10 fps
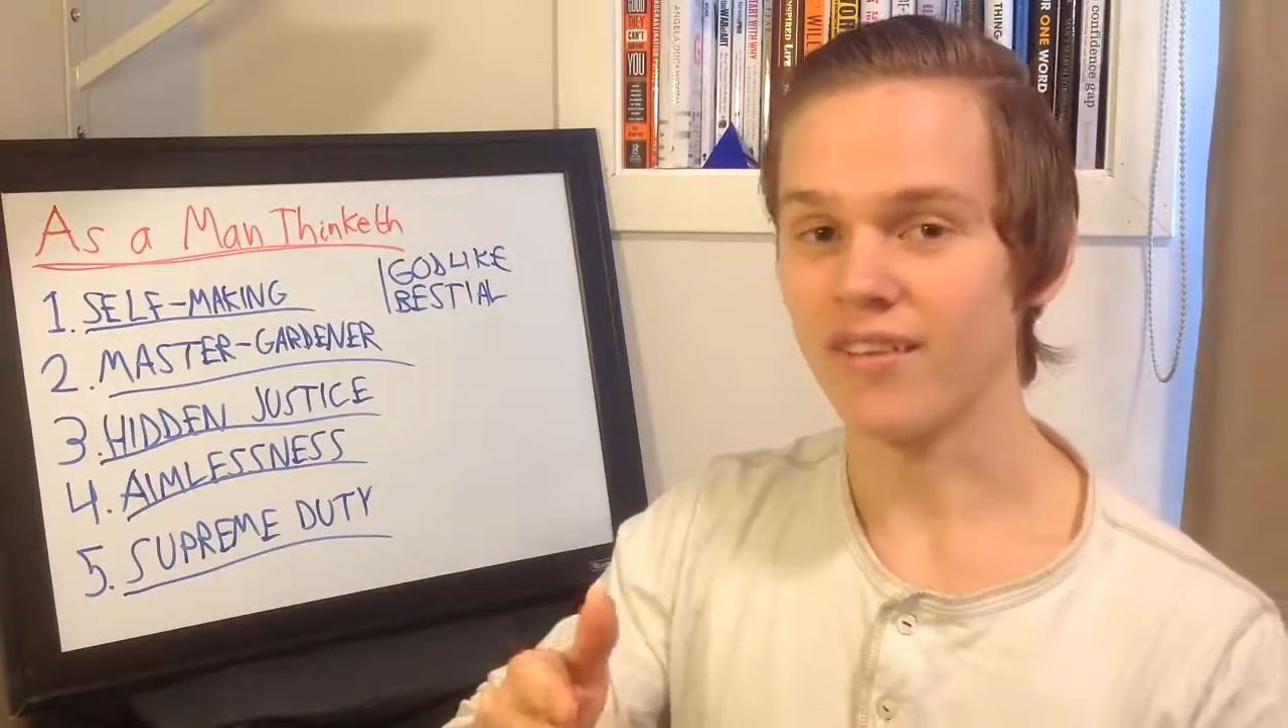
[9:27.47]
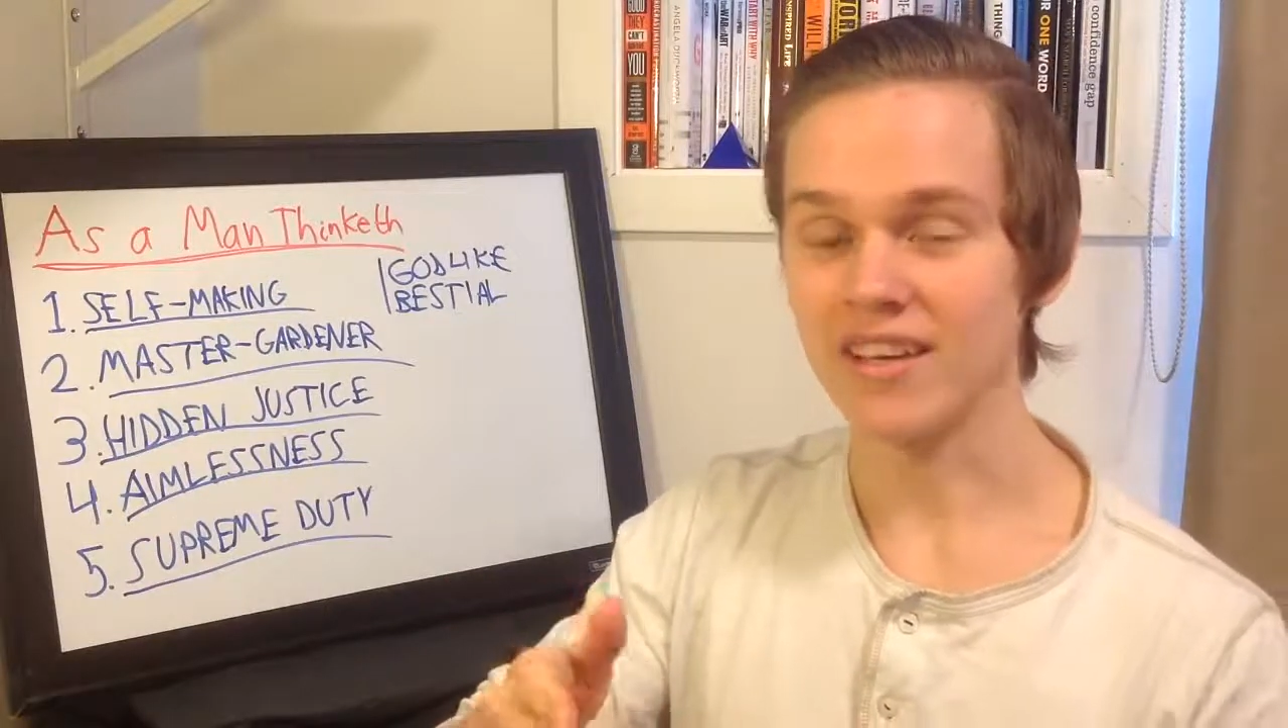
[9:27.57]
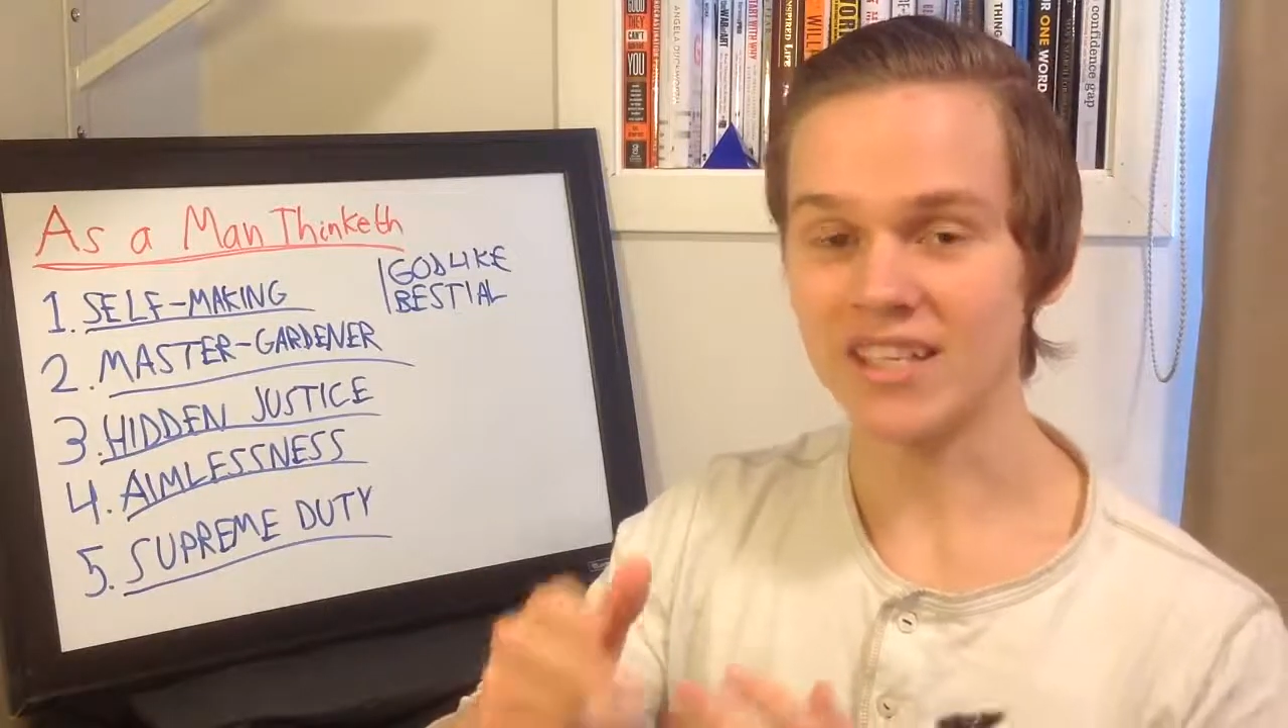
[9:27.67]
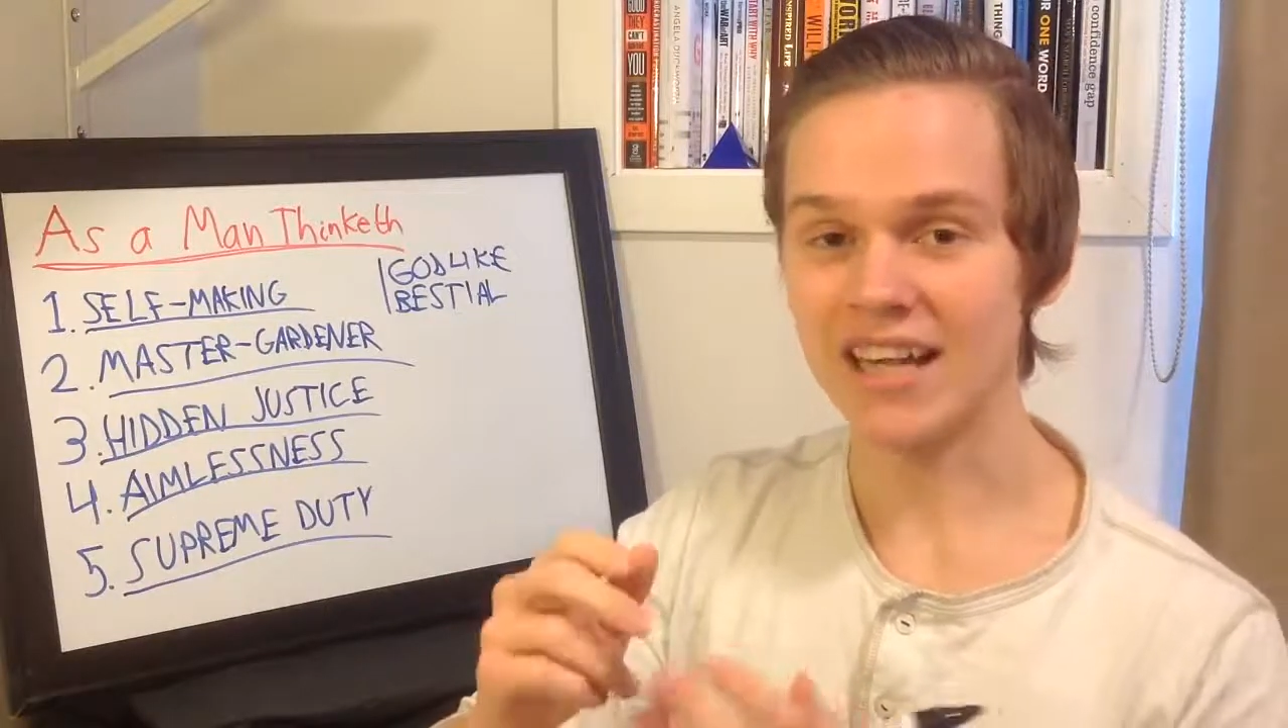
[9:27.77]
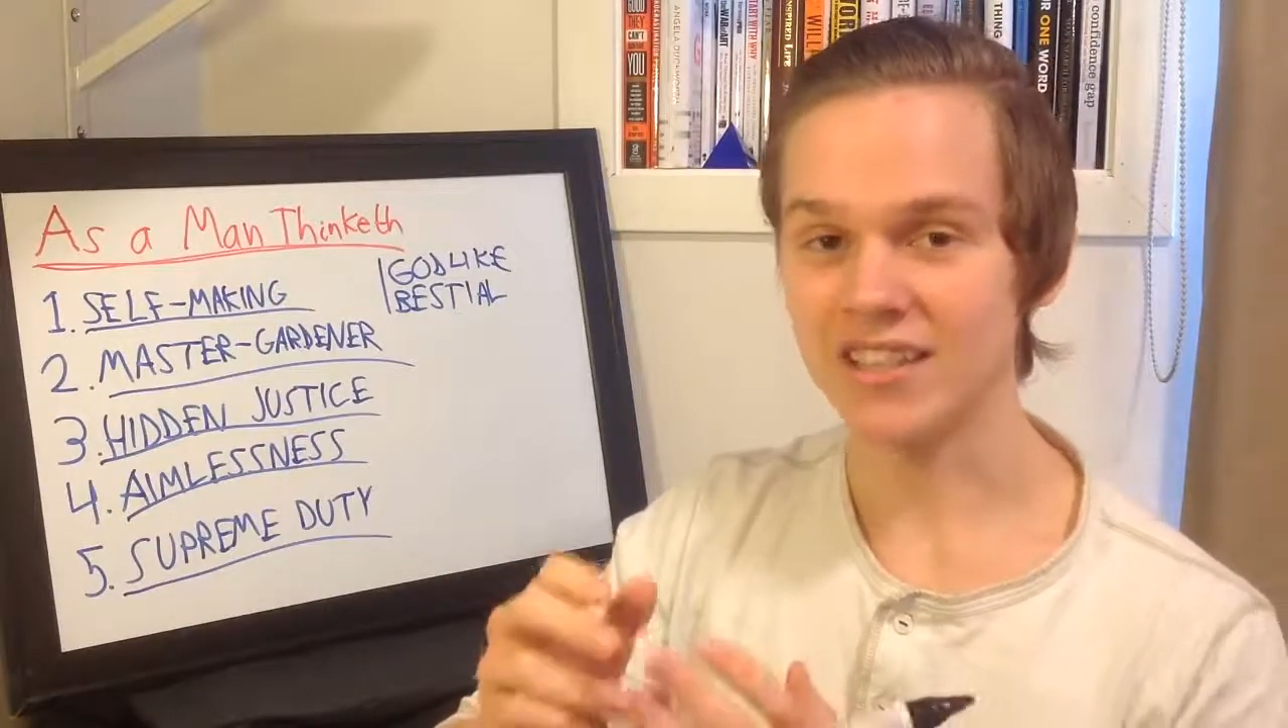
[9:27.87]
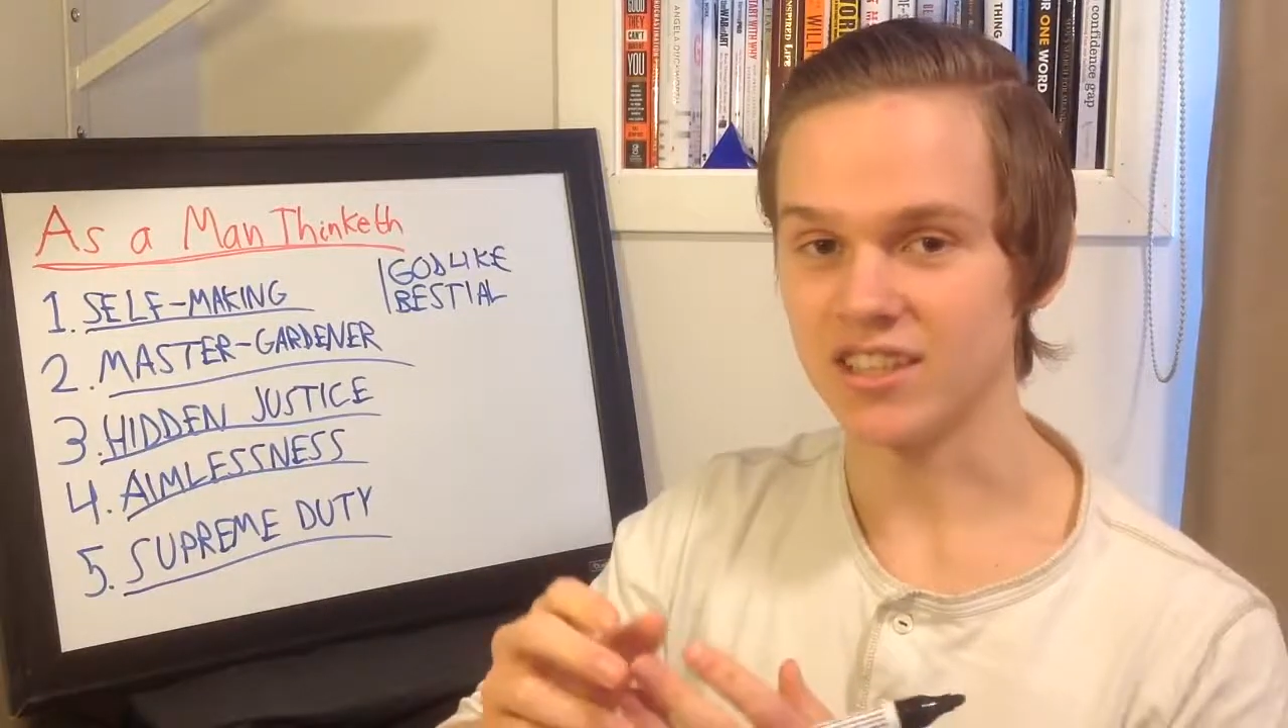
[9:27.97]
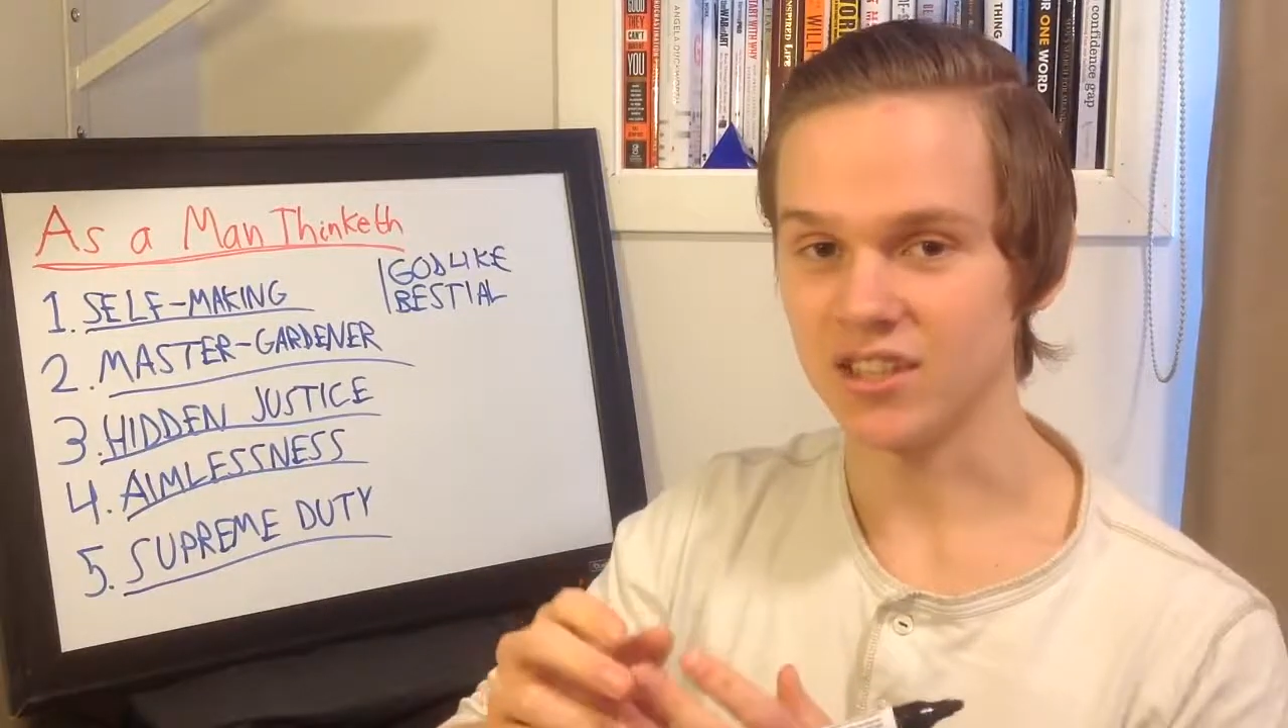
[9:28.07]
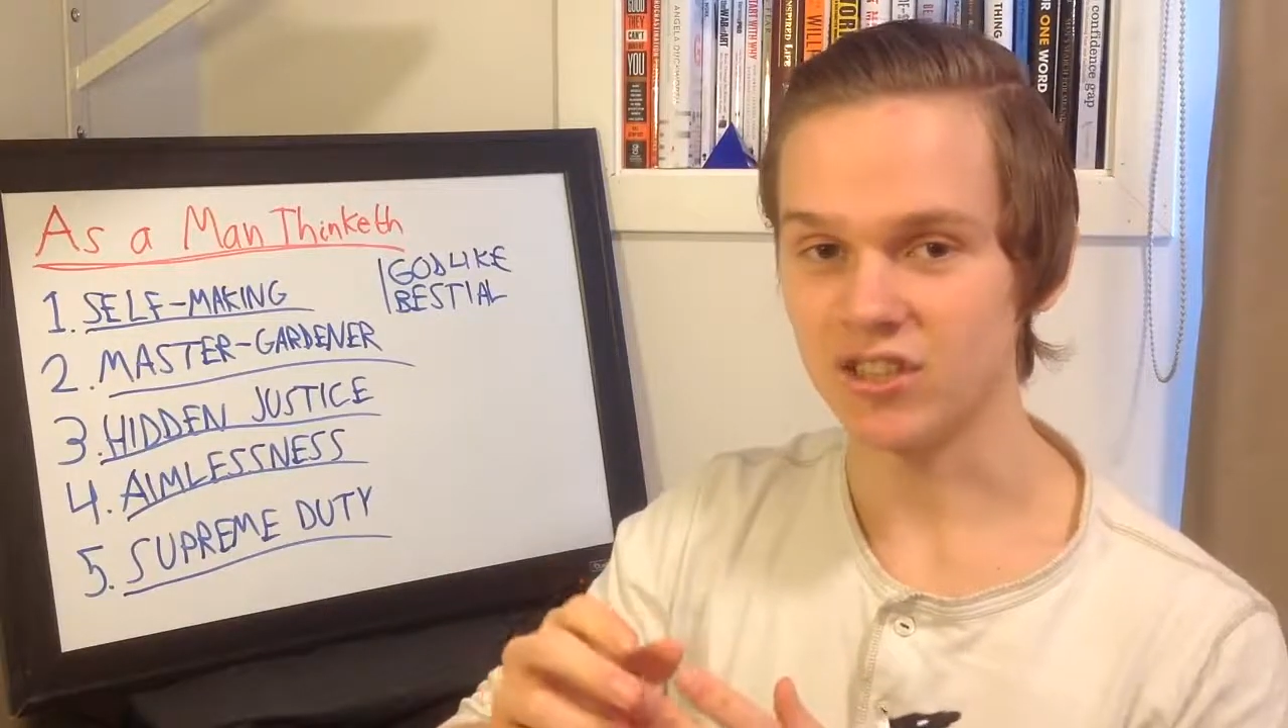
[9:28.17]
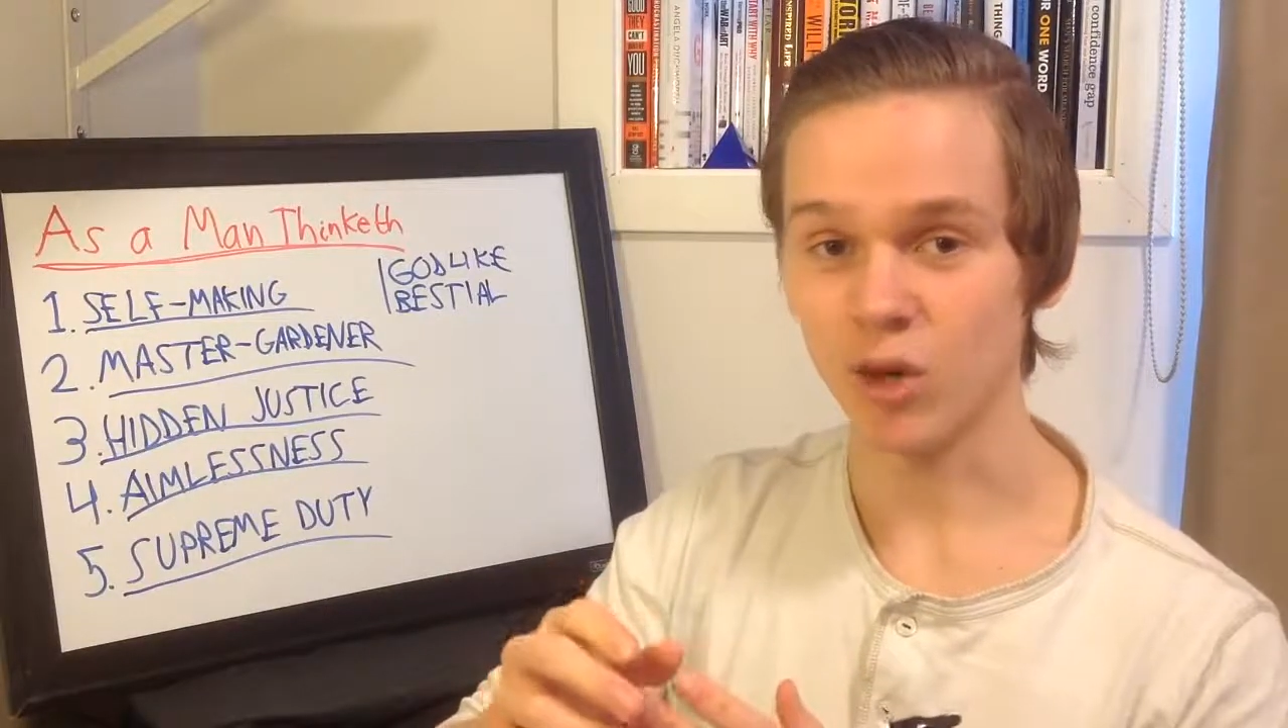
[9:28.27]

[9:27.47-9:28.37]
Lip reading: and challenges